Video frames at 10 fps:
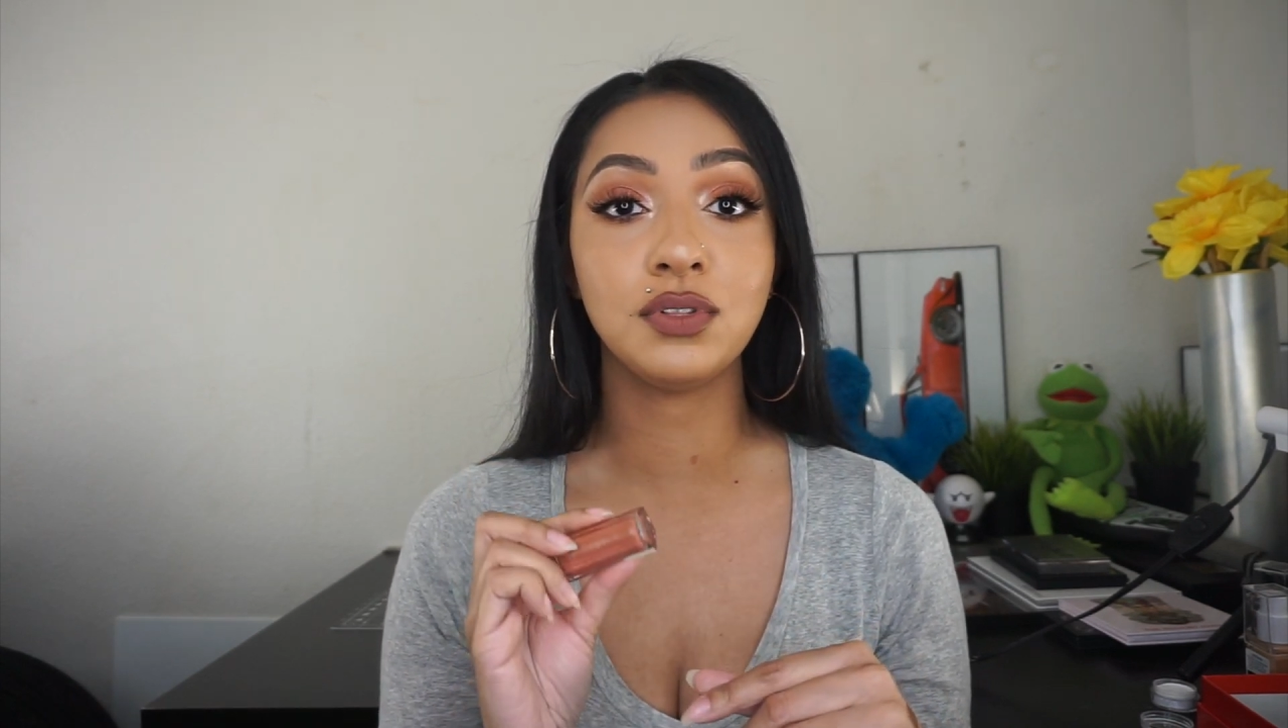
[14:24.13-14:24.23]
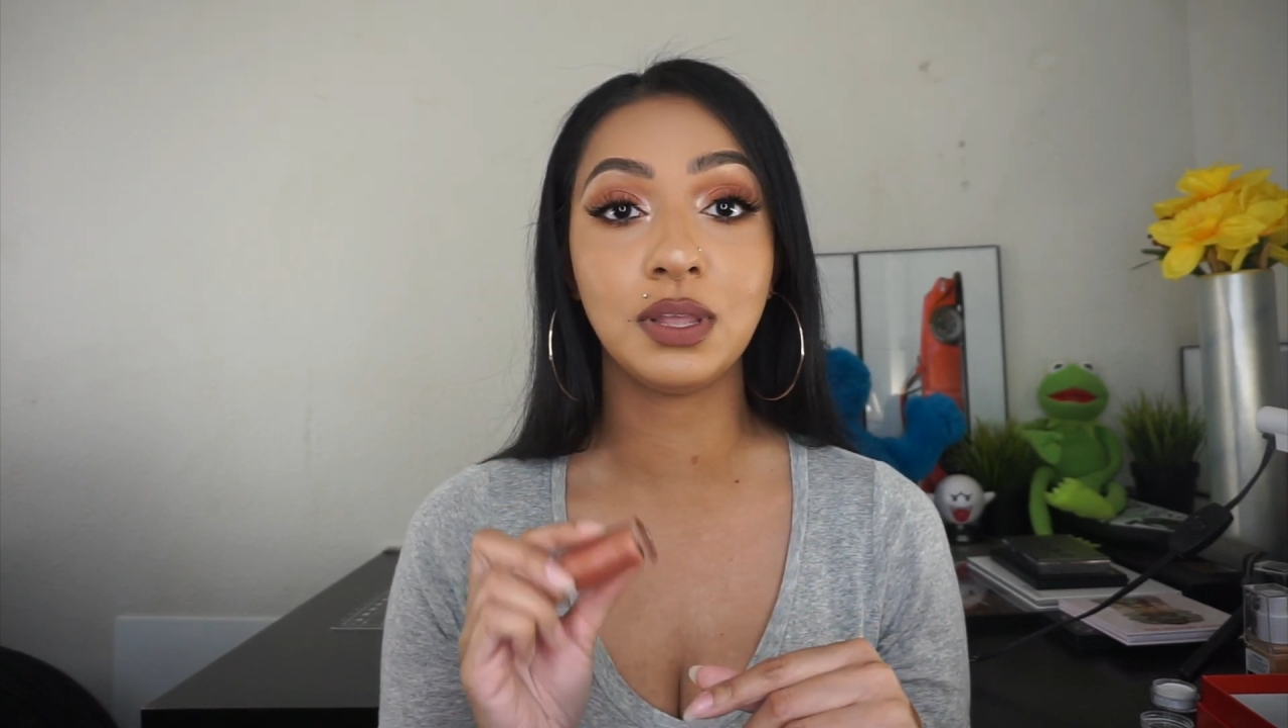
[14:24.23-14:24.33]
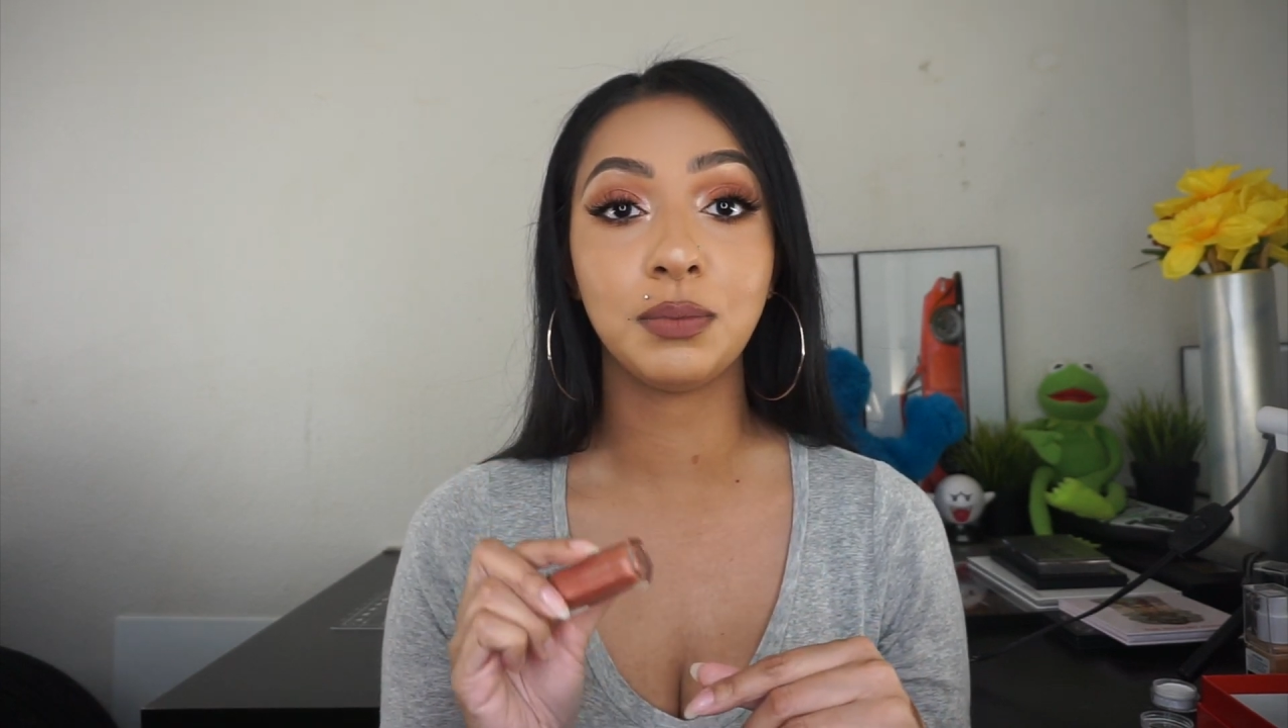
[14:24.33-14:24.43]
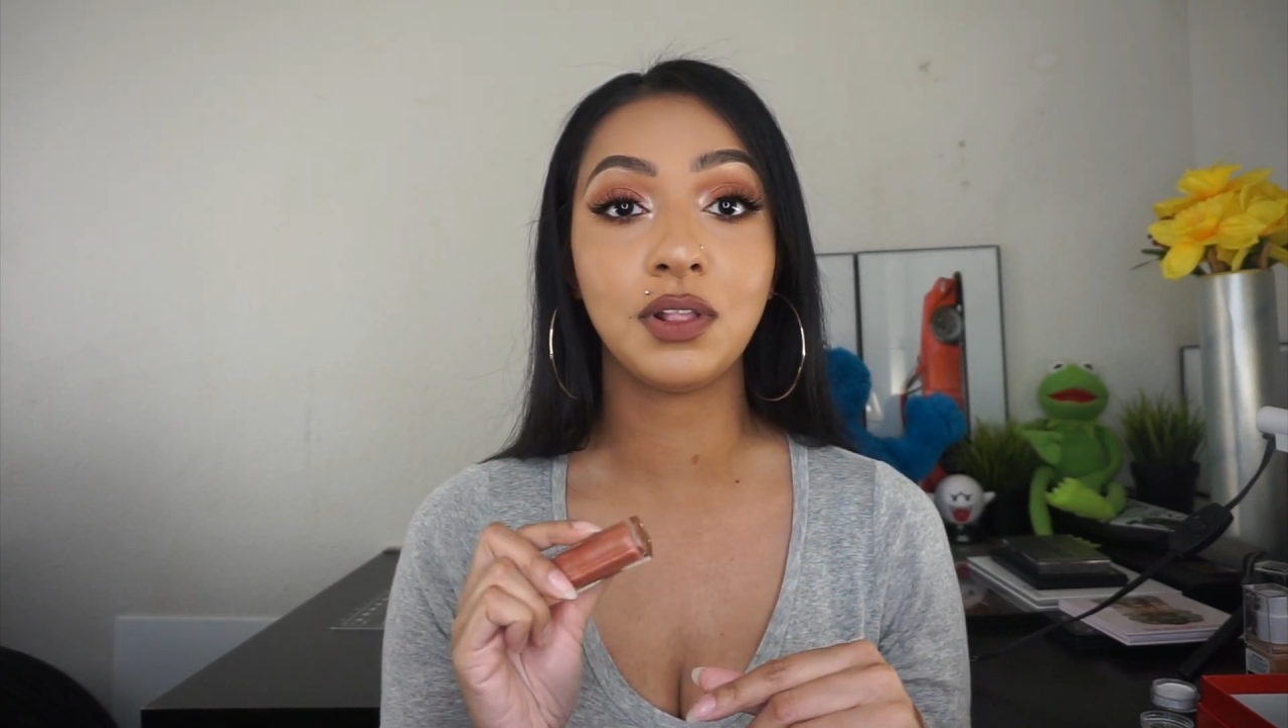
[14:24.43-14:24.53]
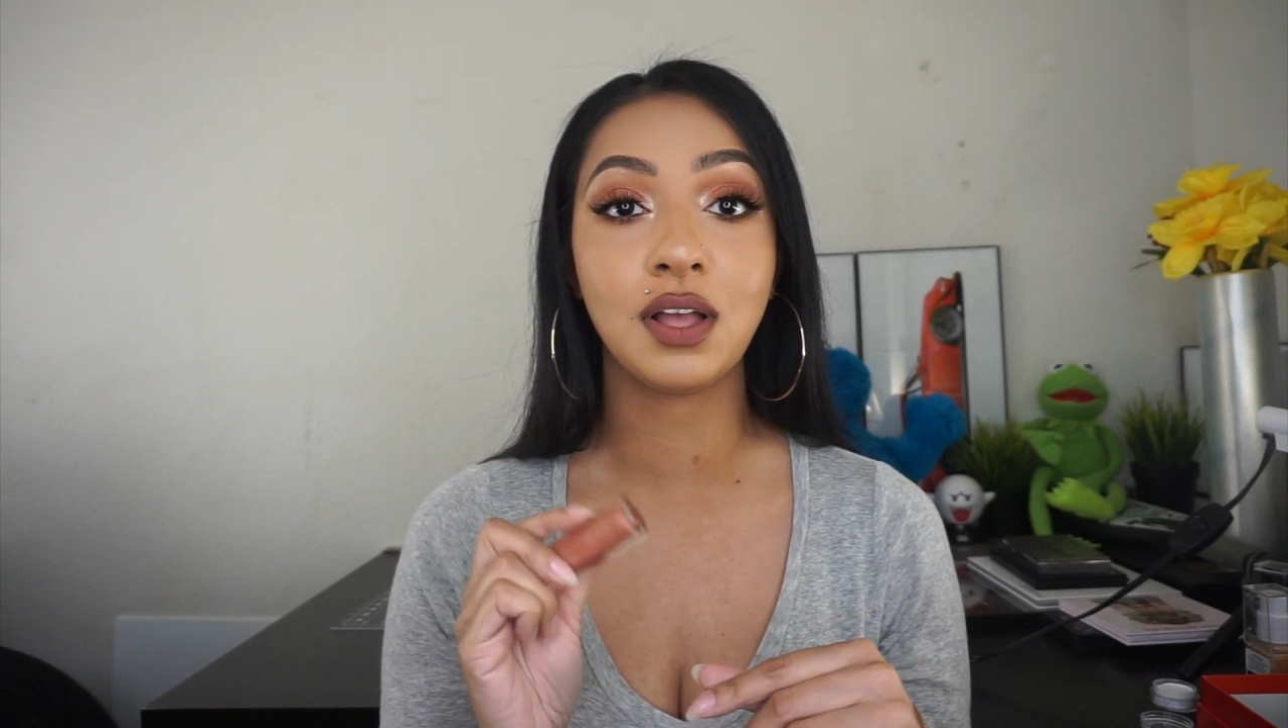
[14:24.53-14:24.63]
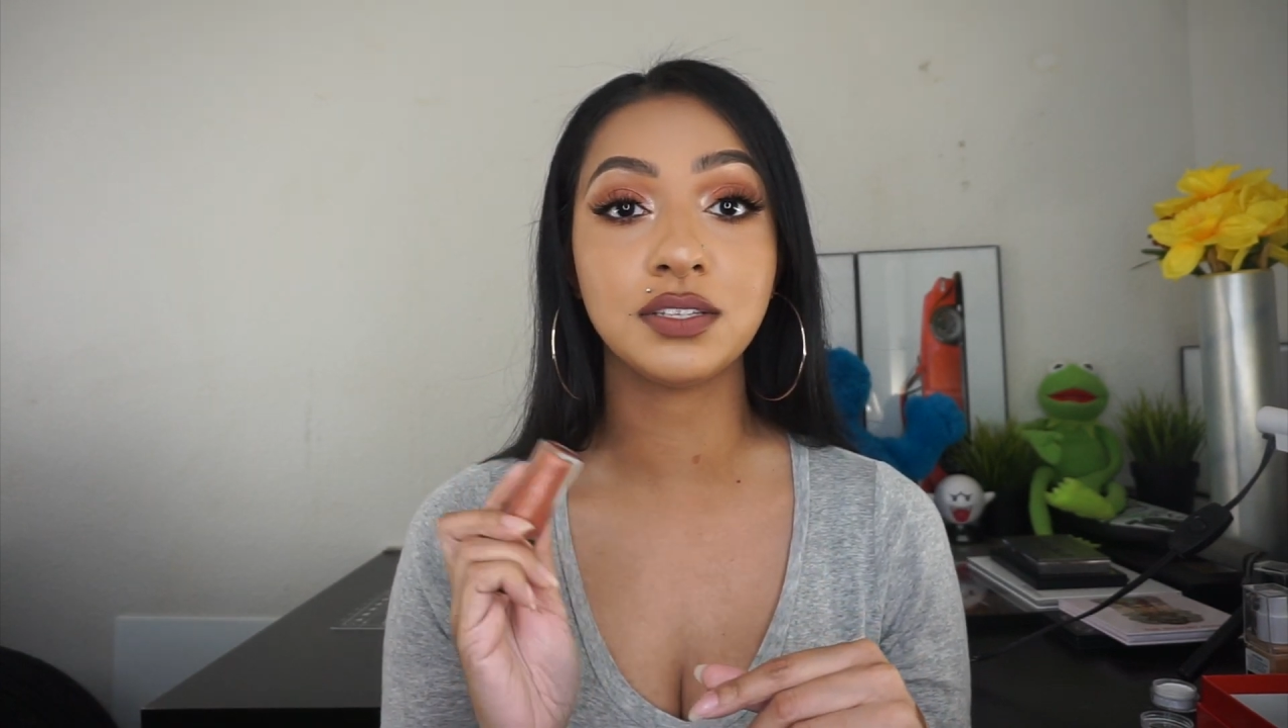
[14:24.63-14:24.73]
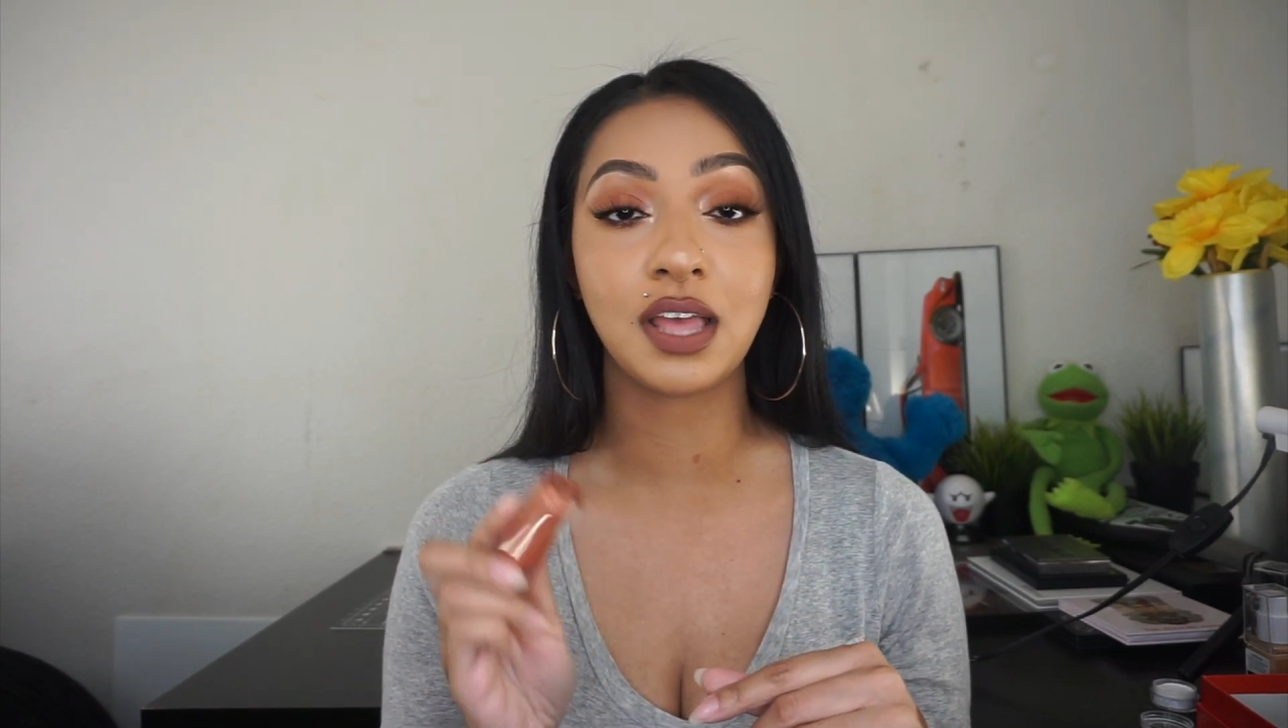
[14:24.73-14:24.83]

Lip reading: lip gloss